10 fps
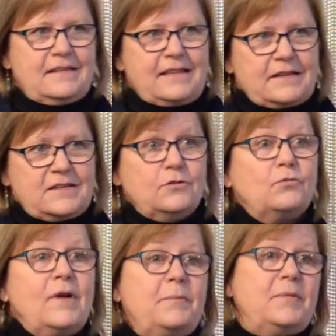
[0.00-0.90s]
that to
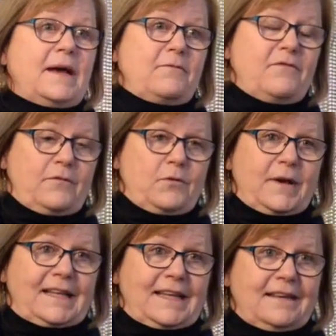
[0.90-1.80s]
ramp it up
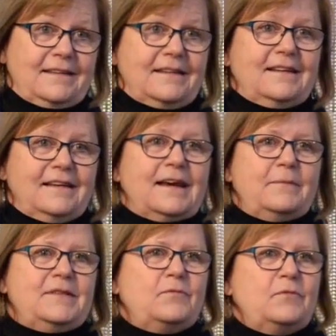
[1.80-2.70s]
quickly.
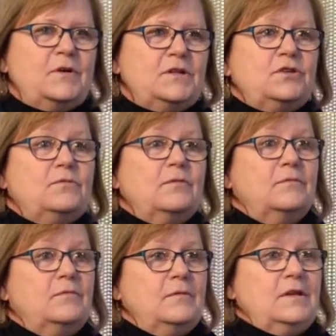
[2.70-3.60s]
I mean,
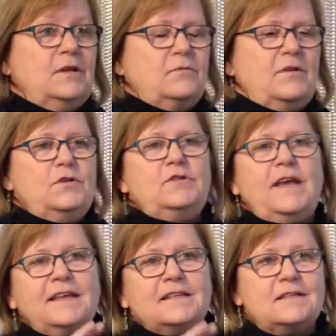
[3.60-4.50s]
if you
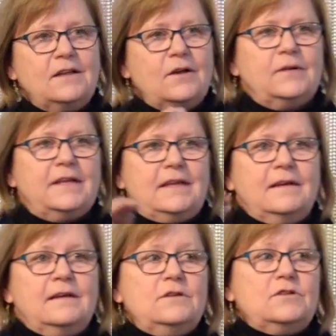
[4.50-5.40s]
take it
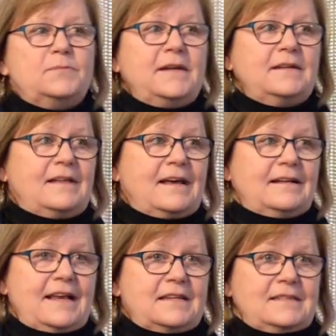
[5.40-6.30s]
slowly, you spend a
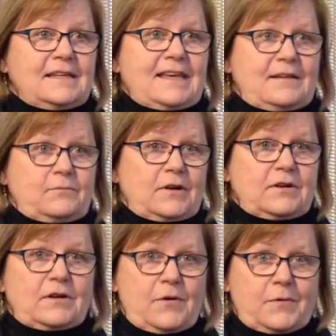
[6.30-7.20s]
lot less to get where
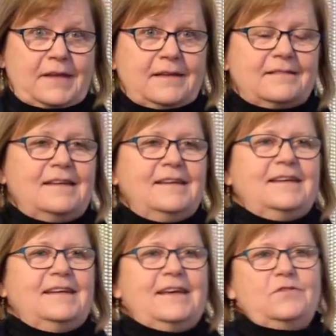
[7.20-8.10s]
you're going.
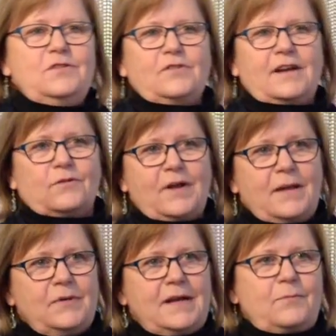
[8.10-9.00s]
If you try to
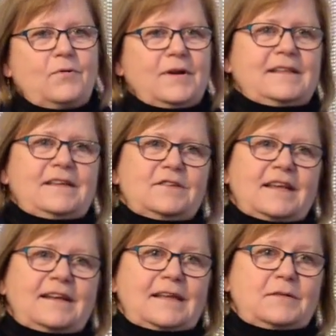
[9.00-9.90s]
ramp it up quickly, you're
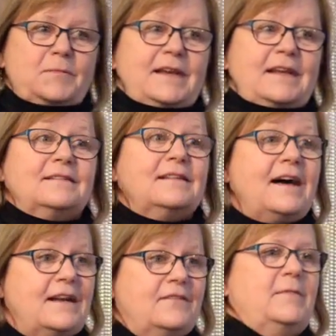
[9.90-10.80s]
suddenly spending a
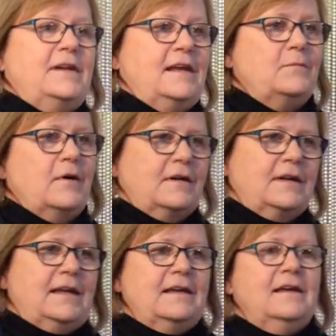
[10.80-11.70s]
lot of money on
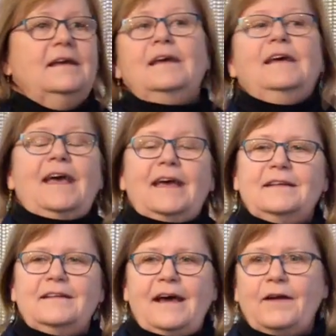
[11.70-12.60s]
marketing
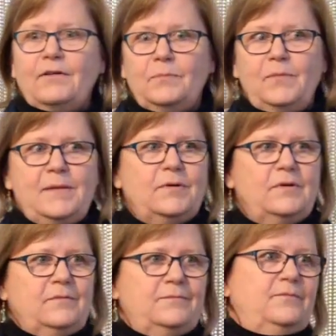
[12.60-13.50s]
and hiring people,